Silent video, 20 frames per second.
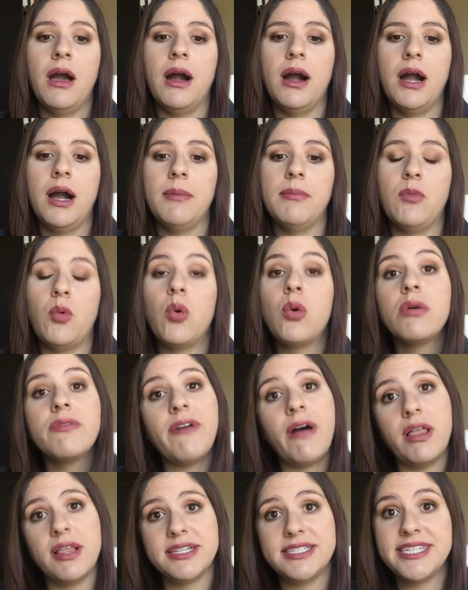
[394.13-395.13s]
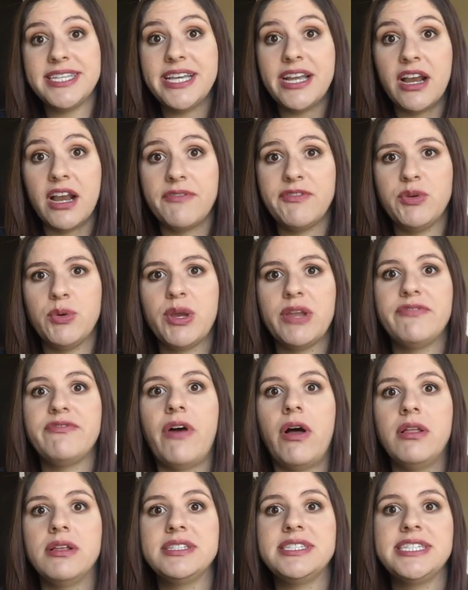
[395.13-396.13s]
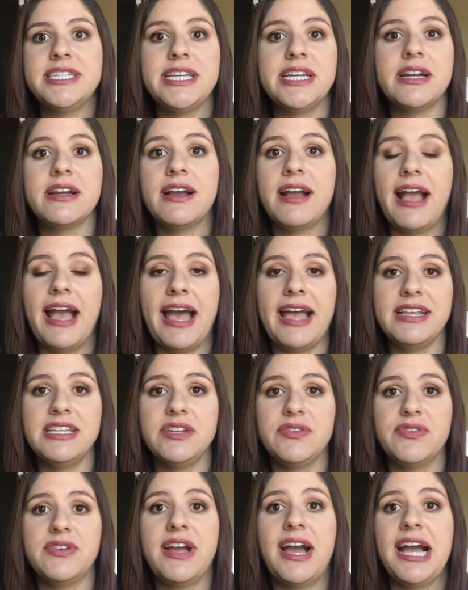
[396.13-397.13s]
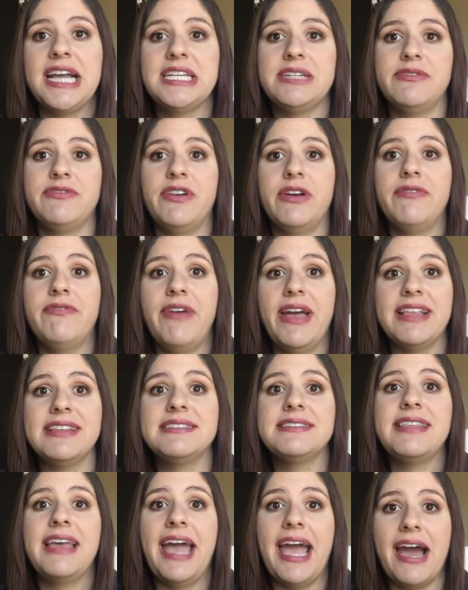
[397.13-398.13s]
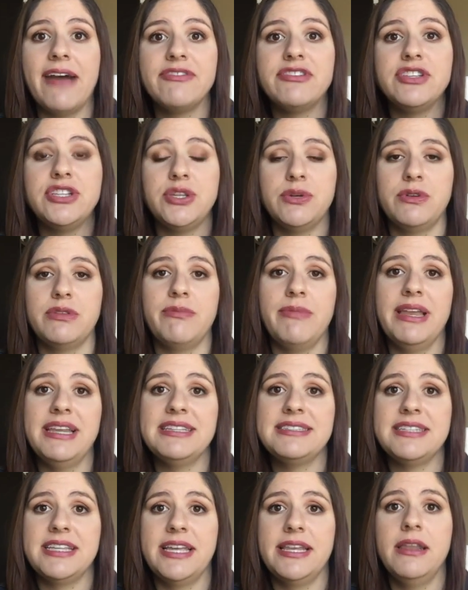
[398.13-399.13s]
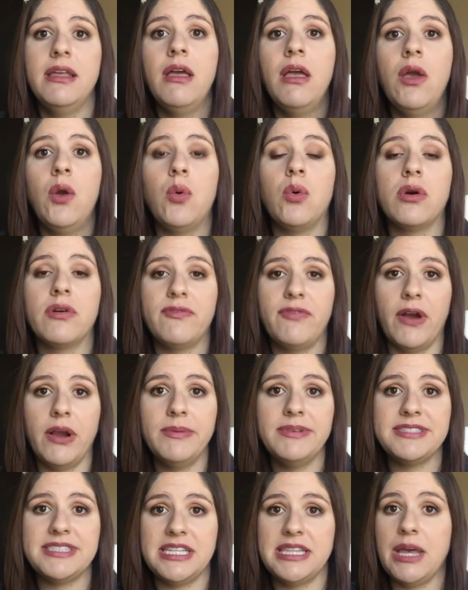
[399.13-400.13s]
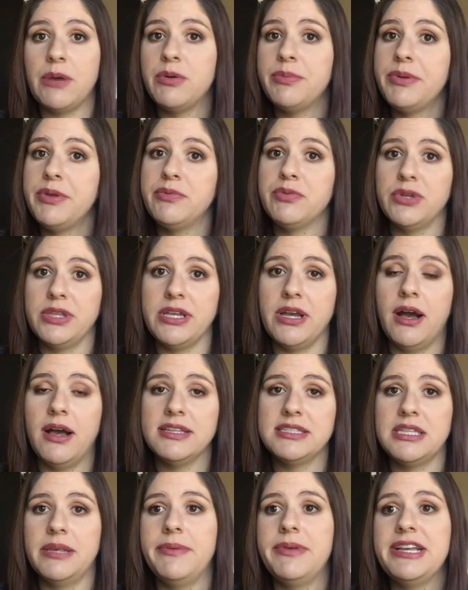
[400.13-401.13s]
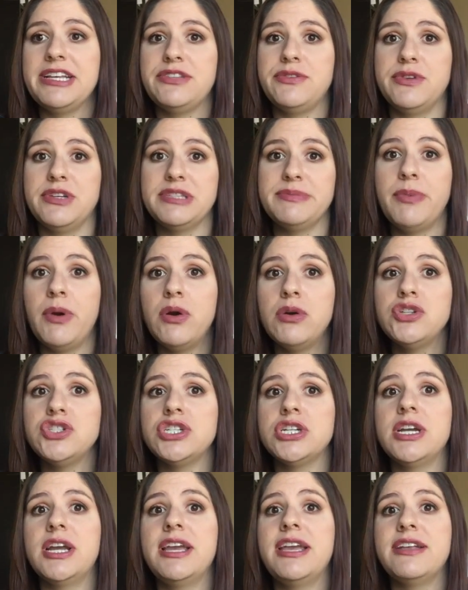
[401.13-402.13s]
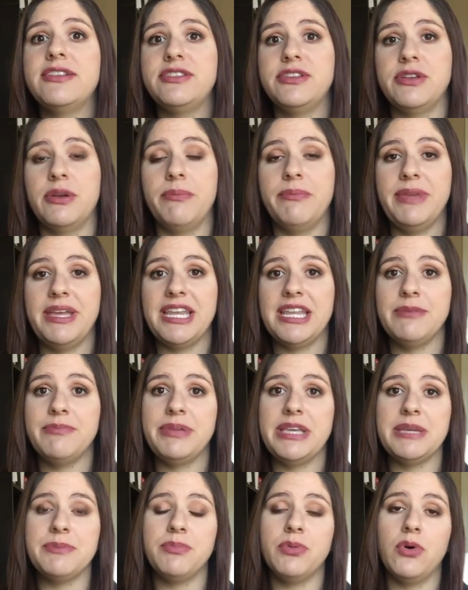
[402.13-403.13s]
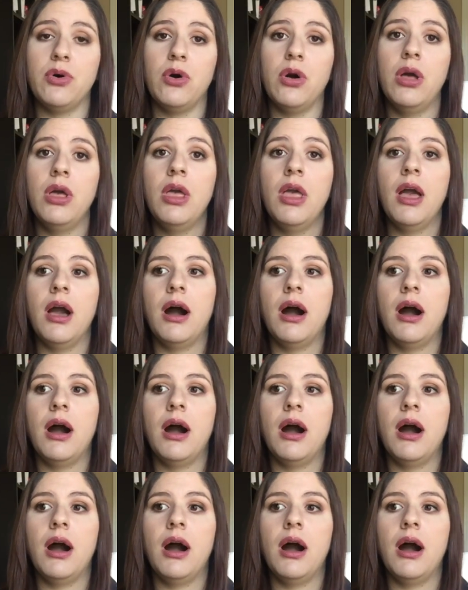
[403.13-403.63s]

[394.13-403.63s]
Um, or volunteer, if you can volunteer at different kind of events that have to do with medicine or pharmacy, that would be really awesome. It gives you exposure, it gets you to meeting people.